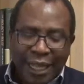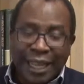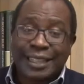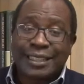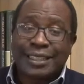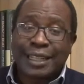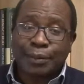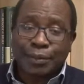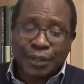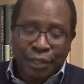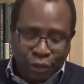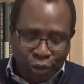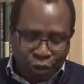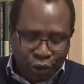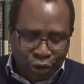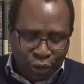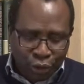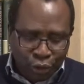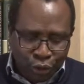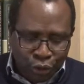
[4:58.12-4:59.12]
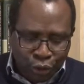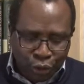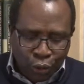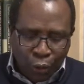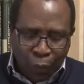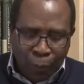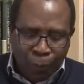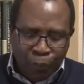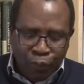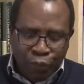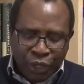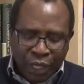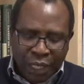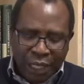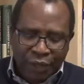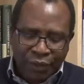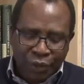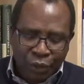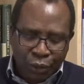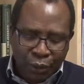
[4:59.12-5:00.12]
adapted to suit your
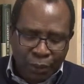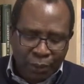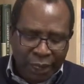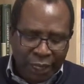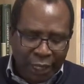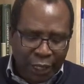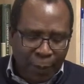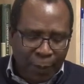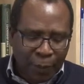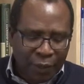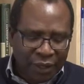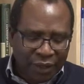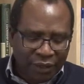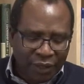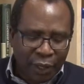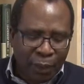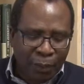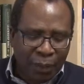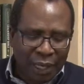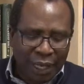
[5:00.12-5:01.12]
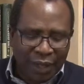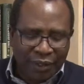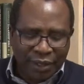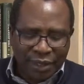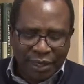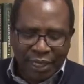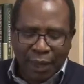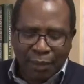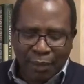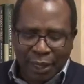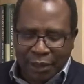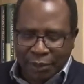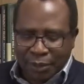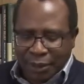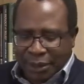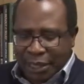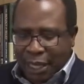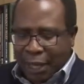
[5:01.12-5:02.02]
individual makeup or develop life and time management